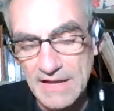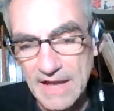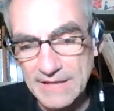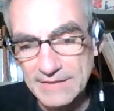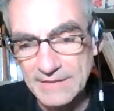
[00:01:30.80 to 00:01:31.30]

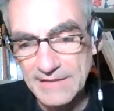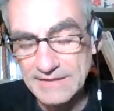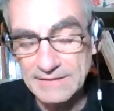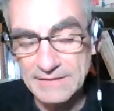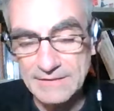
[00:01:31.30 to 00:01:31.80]
And
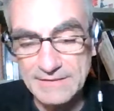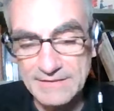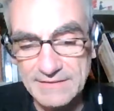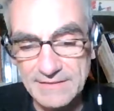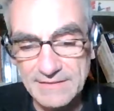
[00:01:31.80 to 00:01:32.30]
then
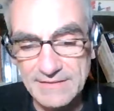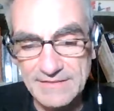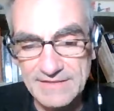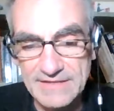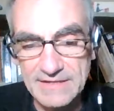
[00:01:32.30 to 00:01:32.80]

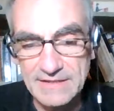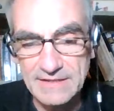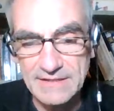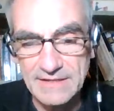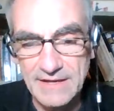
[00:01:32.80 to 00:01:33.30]
the
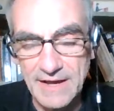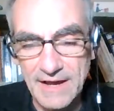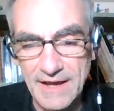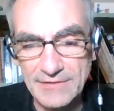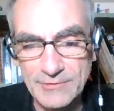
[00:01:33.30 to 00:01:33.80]

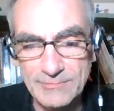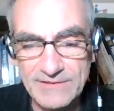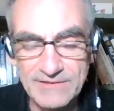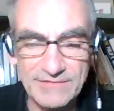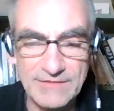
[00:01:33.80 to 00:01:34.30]
other
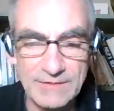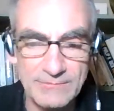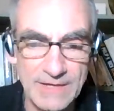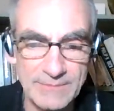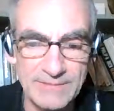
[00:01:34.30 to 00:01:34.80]
piece that
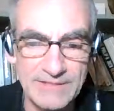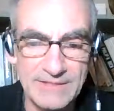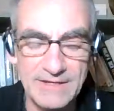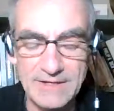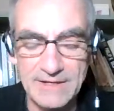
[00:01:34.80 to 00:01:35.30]
made
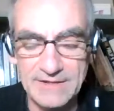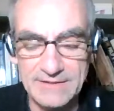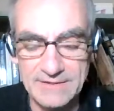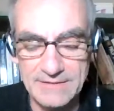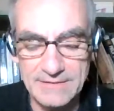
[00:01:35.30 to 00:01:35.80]
me
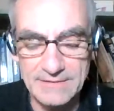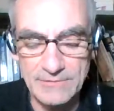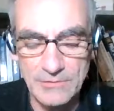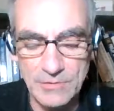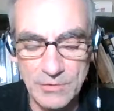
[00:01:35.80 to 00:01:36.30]

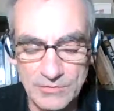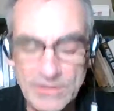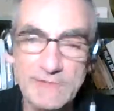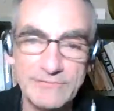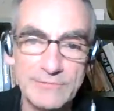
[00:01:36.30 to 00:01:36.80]
hold
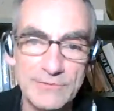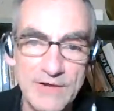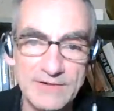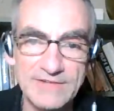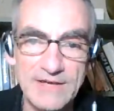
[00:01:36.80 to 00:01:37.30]
off for a
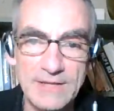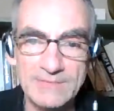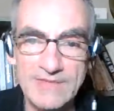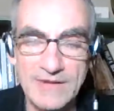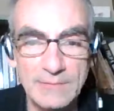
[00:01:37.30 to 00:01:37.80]
long time
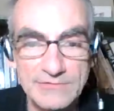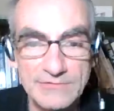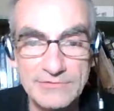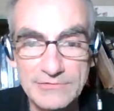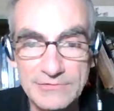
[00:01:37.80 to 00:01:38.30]
is that I
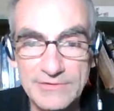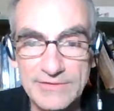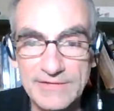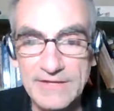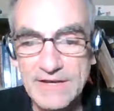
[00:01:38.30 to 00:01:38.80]
wasn't sure
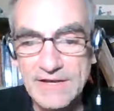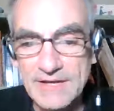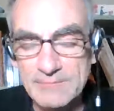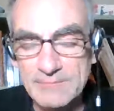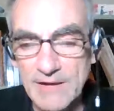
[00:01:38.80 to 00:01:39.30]
that
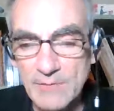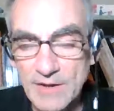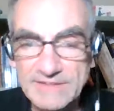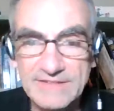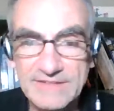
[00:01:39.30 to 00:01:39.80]
my
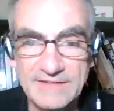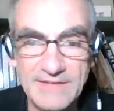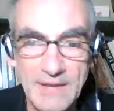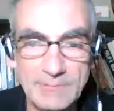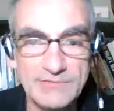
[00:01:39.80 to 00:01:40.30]
wanting to get
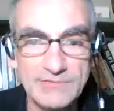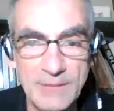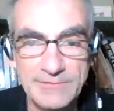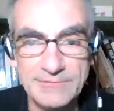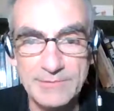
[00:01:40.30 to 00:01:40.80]
type was
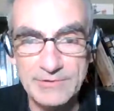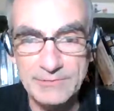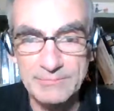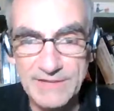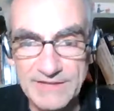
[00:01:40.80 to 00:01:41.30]
coming from a
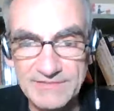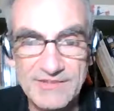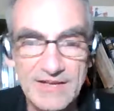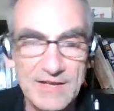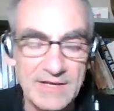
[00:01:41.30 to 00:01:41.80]
good place.
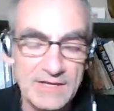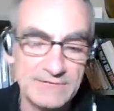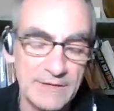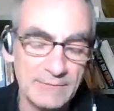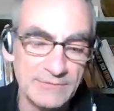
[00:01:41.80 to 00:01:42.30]

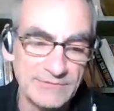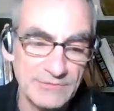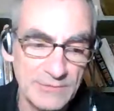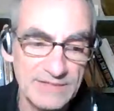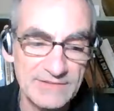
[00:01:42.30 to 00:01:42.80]
If I was
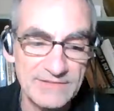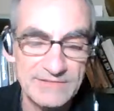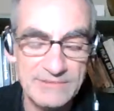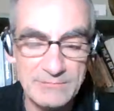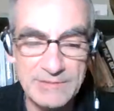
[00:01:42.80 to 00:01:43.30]
doing it
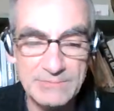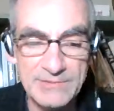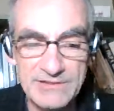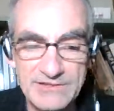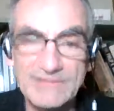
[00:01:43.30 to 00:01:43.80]
simply
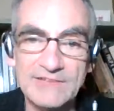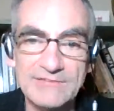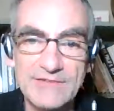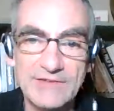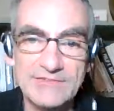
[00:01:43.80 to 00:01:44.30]
because I
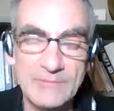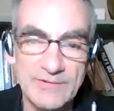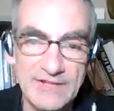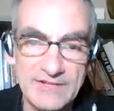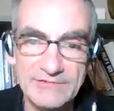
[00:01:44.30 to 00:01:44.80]
saw
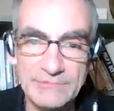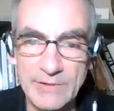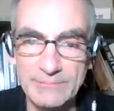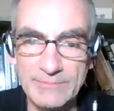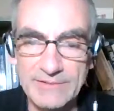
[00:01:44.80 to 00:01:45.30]
someone else who
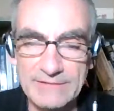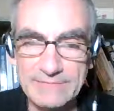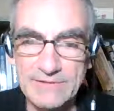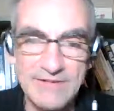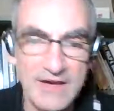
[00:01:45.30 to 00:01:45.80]
I
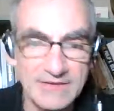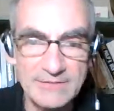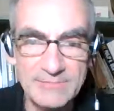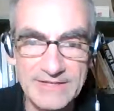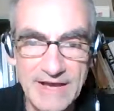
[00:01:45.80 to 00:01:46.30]
believed not to
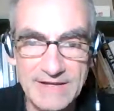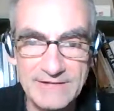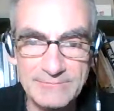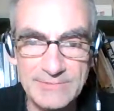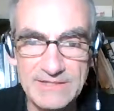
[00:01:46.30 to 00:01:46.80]
be an
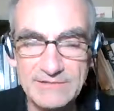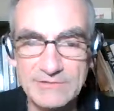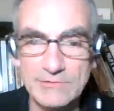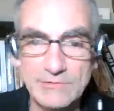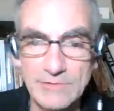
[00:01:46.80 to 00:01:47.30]
INFP
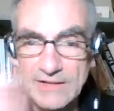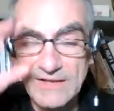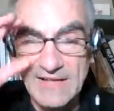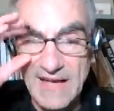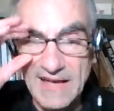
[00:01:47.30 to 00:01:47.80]
to,
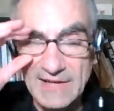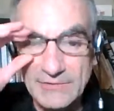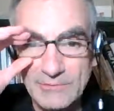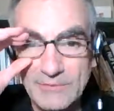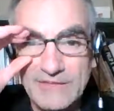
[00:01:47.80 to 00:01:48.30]
I don't
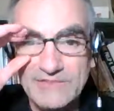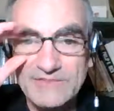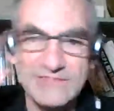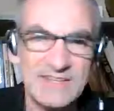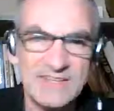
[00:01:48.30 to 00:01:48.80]
know,
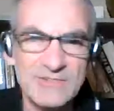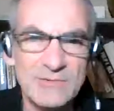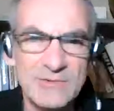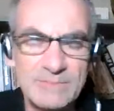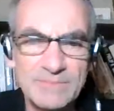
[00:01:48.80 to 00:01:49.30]
stick it to
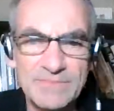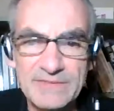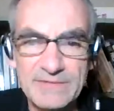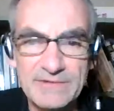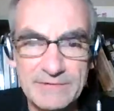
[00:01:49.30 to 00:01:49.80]
them,
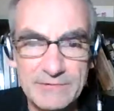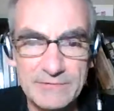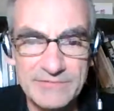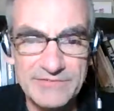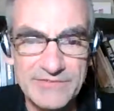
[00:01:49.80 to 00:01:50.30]
to
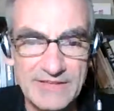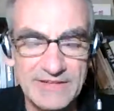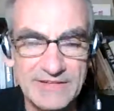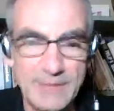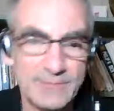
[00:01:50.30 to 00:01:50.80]
say,
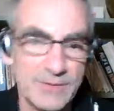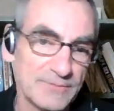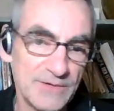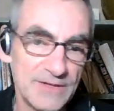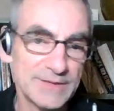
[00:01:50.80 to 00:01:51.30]
like, I'm the
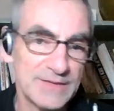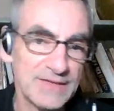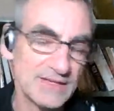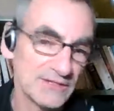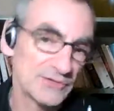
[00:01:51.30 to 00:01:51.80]
real
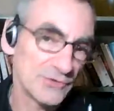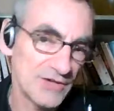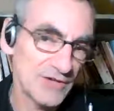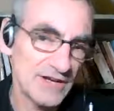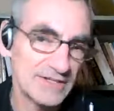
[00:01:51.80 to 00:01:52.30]
thing and you're
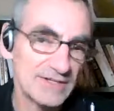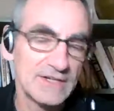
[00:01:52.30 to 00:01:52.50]
not,